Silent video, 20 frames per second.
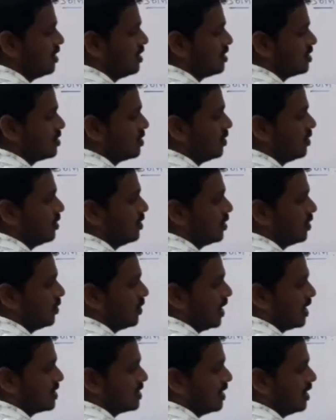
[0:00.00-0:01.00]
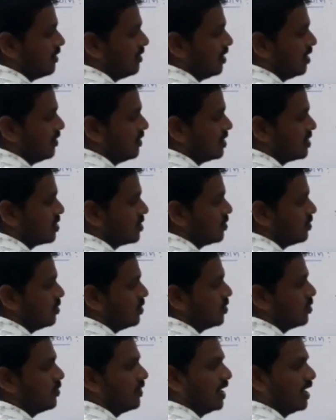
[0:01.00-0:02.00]
So 2x derivative is
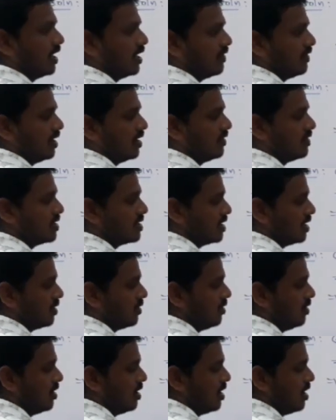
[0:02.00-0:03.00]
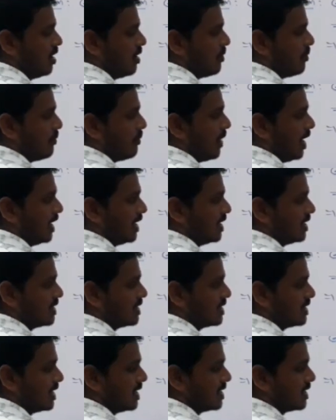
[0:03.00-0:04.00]
2, 2y derivative is 0,
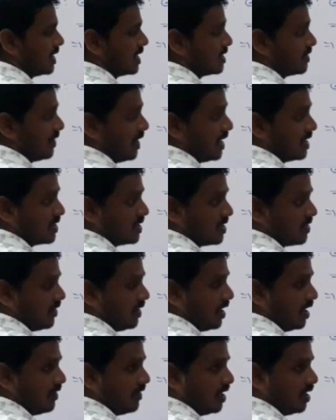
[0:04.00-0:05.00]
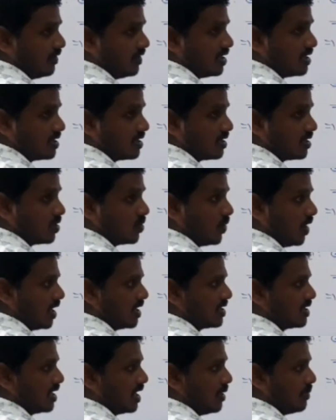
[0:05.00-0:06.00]
minus 6xy, x square derivative is
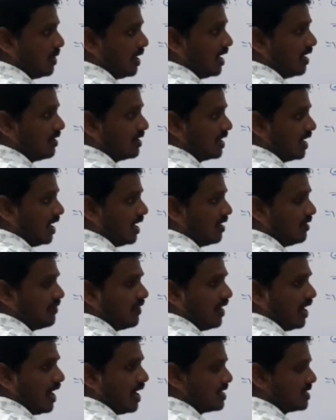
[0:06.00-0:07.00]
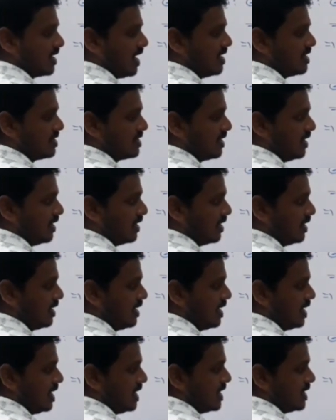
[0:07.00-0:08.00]
2x, keeping 3 pi as constant,
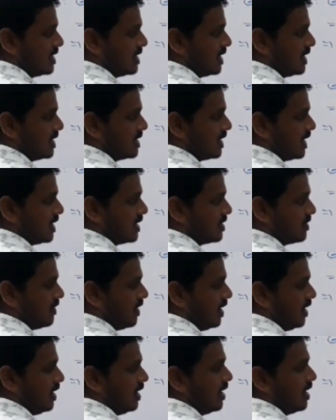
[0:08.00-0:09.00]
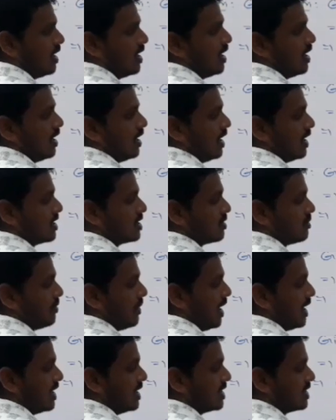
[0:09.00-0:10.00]
6xy, next
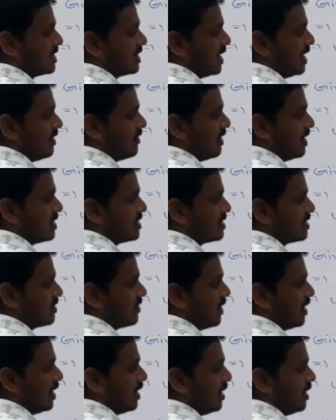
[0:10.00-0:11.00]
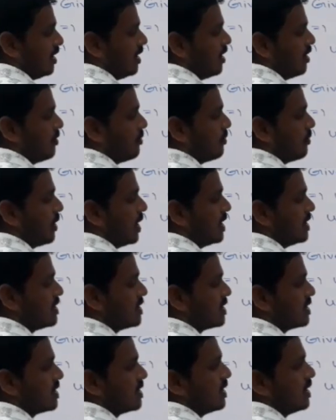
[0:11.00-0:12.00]
minus 3y square
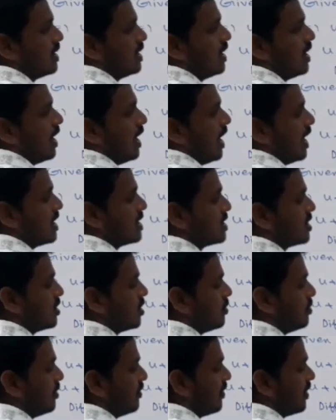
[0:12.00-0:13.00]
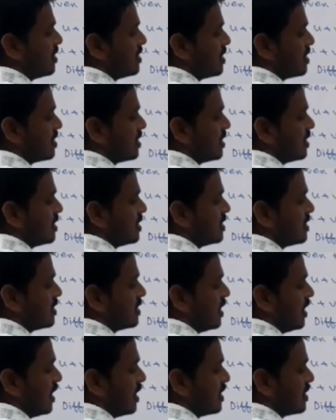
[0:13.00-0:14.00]
plus x cube differentiation is
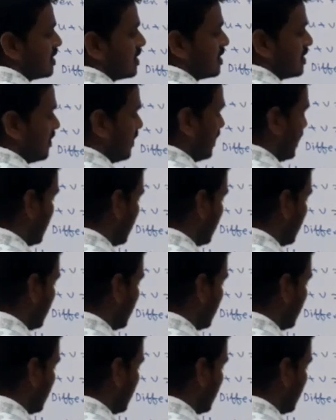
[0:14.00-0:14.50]
3x square.